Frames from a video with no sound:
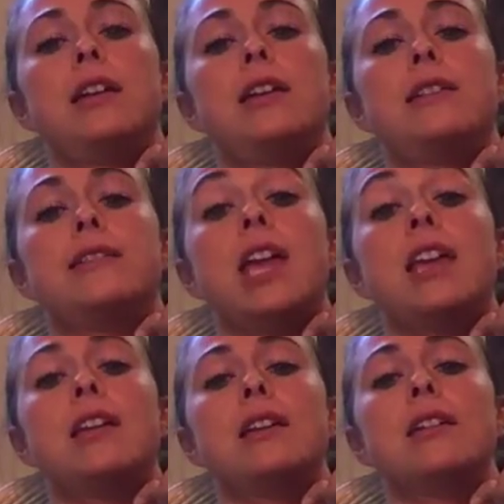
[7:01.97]
it's
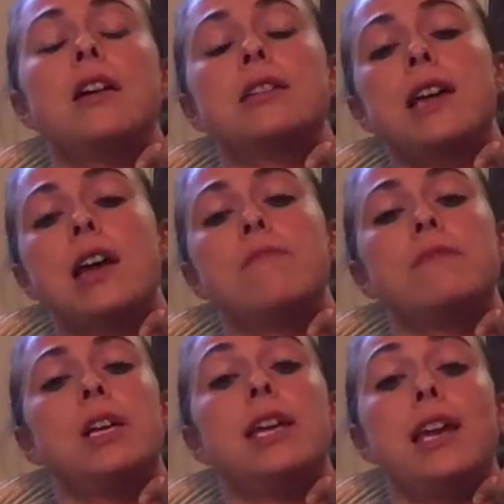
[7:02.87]
taking a long time,
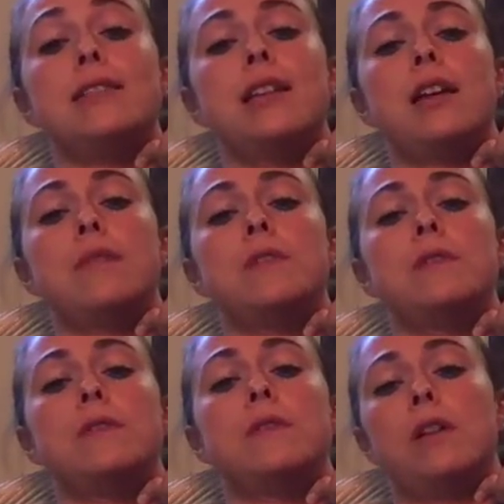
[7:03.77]
it can take up
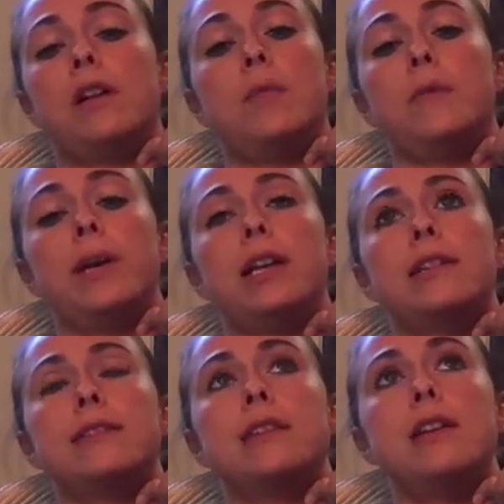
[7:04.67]
to a couple minutes.